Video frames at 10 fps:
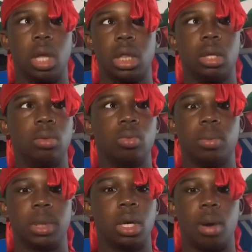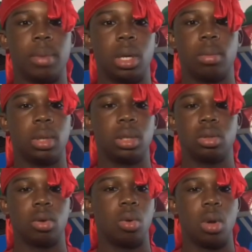Nothing will be coming at me.
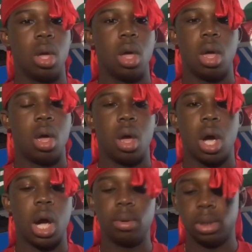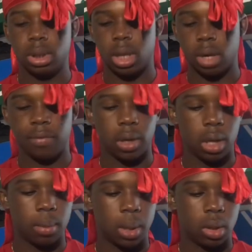So I was just like
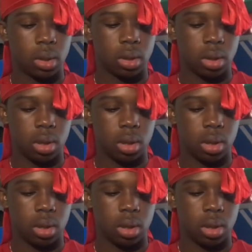forget about it.